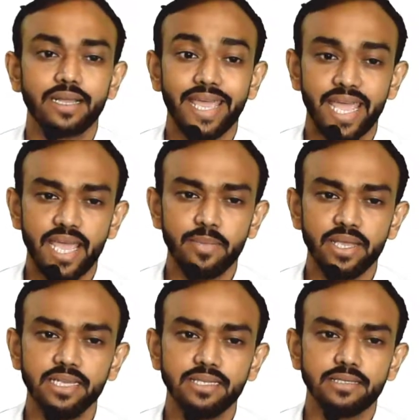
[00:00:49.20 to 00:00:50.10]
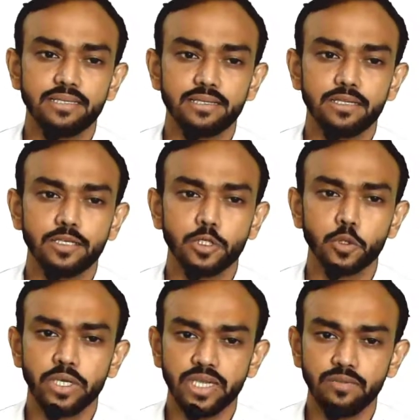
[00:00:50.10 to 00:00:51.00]
chem is
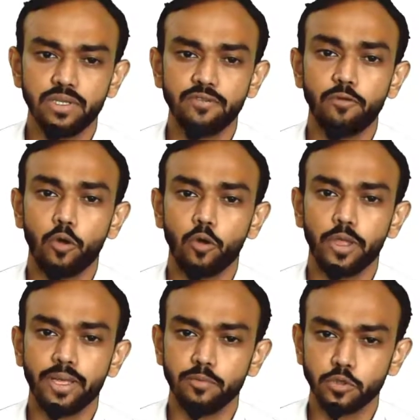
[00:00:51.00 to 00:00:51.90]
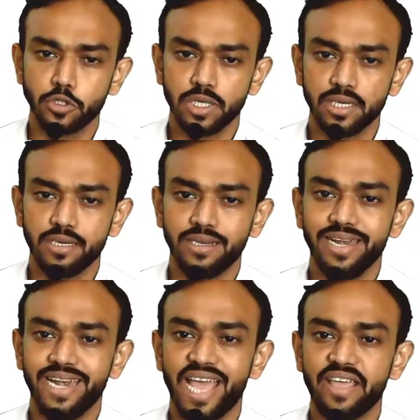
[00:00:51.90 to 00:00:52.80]
to give the following motion.
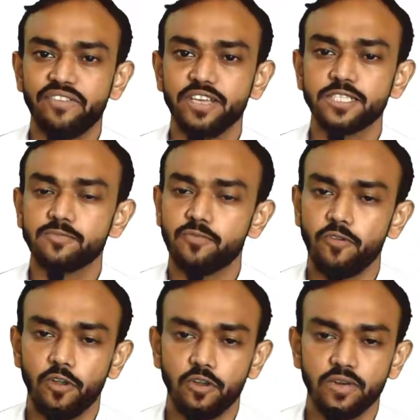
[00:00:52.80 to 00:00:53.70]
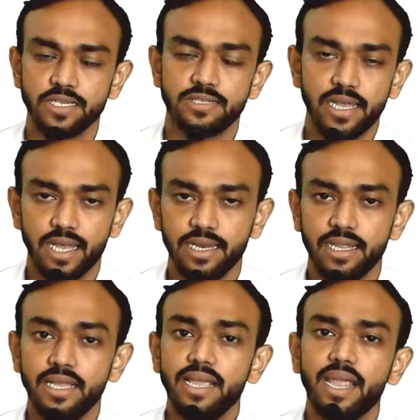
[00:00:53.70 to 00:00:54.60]
Knife is follower is there.
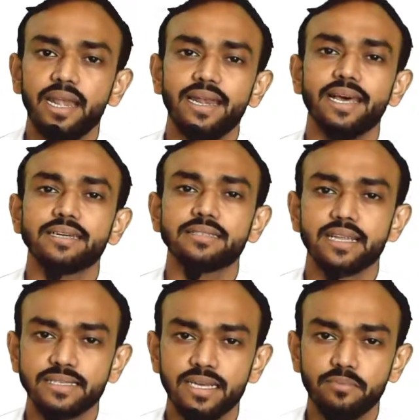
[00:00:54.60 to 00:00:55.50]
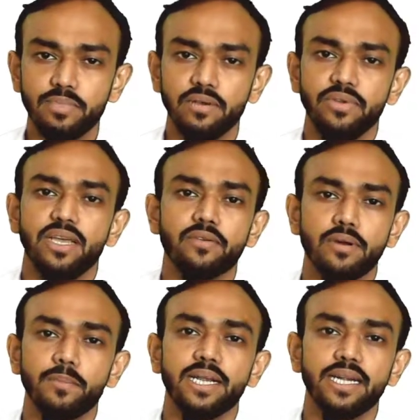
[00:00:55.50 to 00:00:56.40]
In last example we have
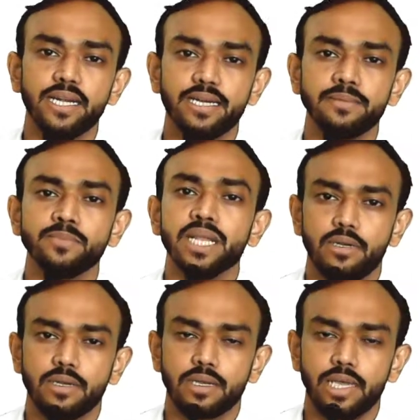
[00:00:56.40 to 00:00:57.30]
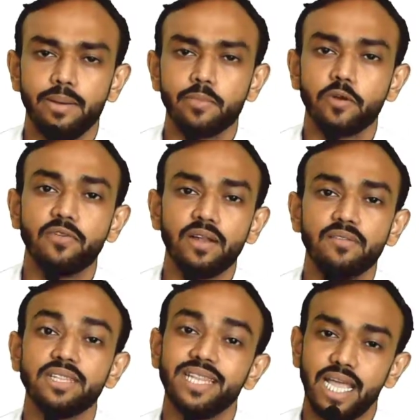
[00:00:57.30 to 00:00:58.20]
completed chem profile
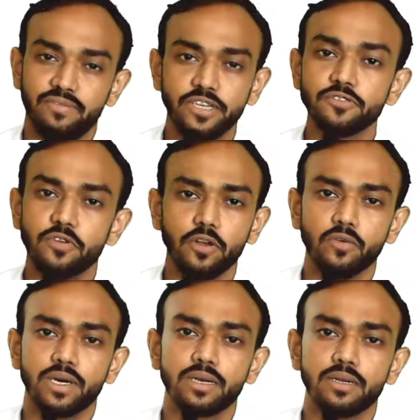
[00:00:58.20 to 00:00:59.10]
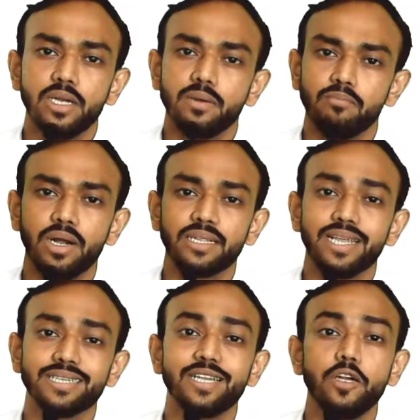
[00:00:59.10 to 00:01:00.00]
with knife is follower, but
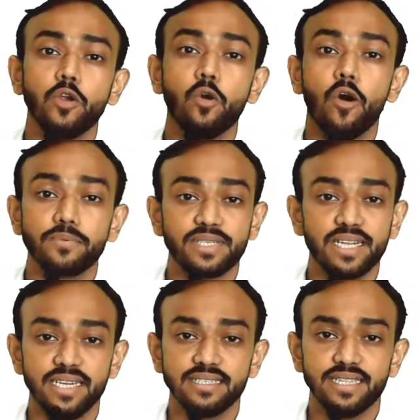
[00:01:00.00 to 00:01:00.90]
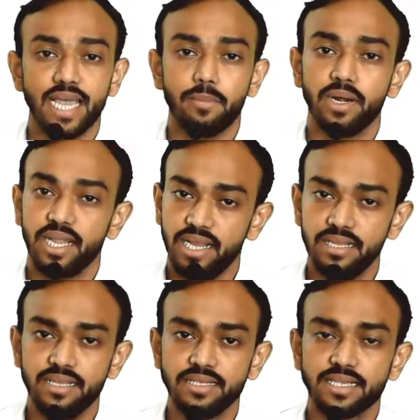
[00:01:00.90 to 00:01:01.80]
there is a no offset is there, but in
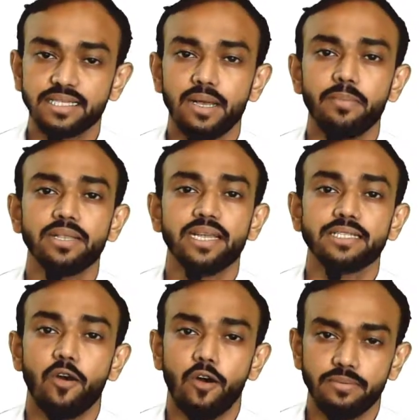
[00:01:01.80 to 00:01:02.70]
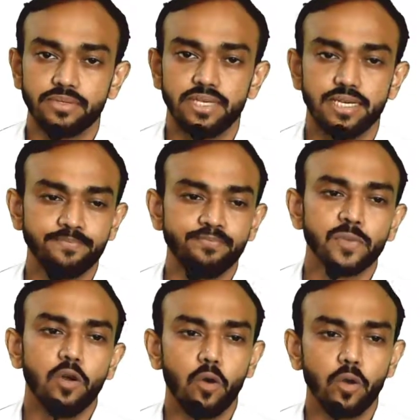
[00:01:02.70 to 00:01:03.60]
this example there is a offset.
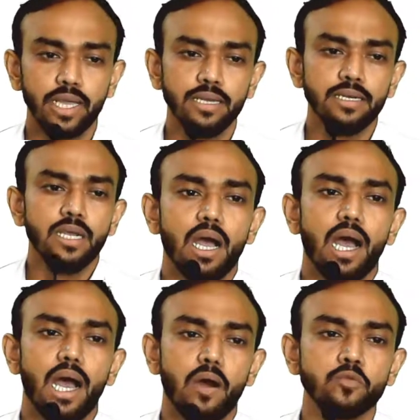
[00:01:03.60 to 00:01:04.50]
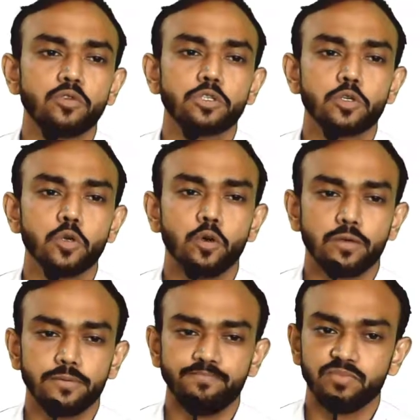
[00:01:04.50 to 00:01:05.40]
Okay,
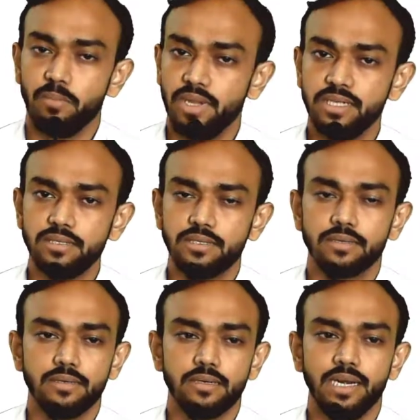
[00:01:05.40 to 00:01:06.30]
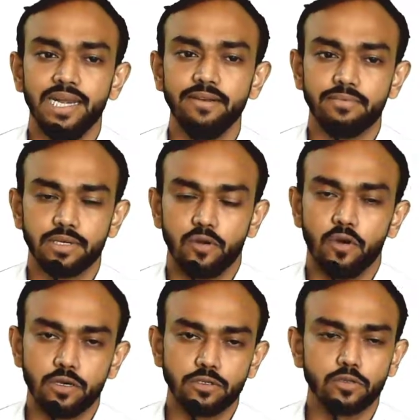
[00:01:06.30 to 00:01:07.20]
outstroke means lift
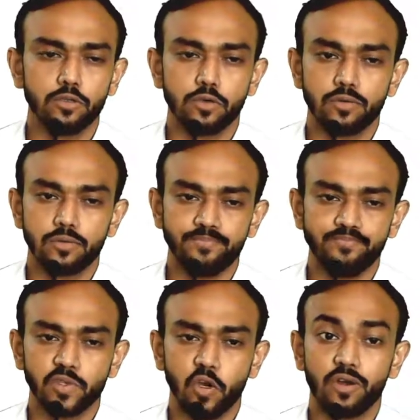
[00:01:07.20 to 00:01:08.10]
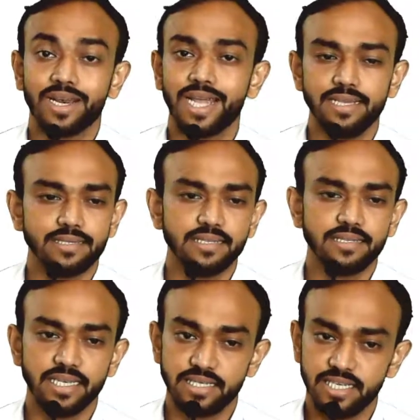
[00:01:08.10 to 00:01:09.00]
or stroke or rise is
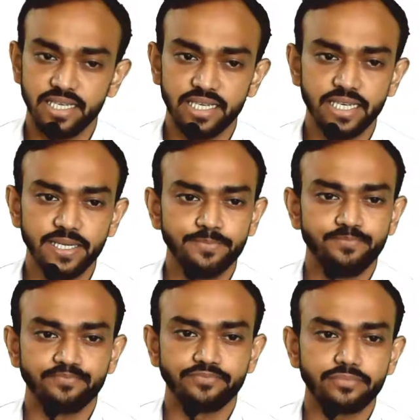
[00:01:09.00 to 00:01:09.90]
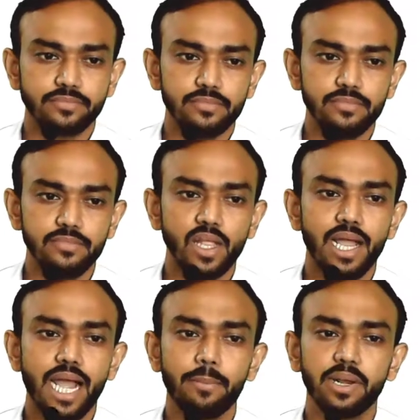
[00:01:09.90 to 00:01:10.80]
60 degree.
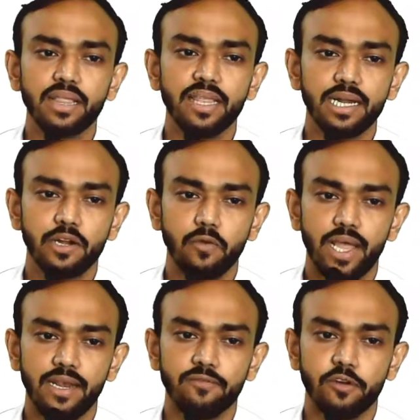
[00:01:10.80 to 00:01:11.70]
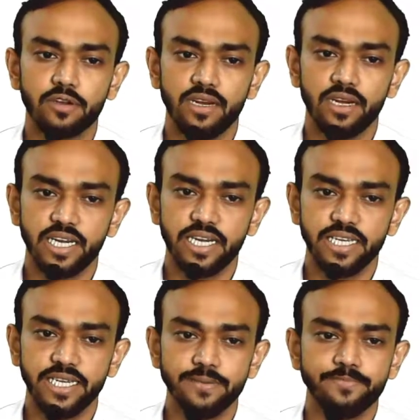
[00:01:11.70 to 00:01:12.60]
After that dwell for 30
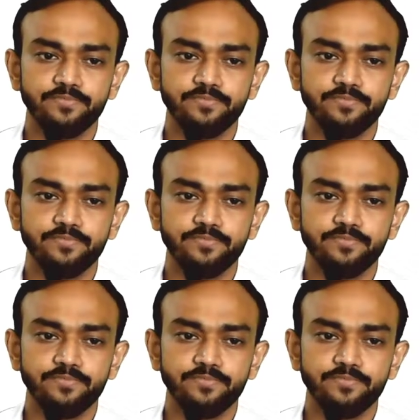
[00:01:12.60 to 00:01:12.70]
degree.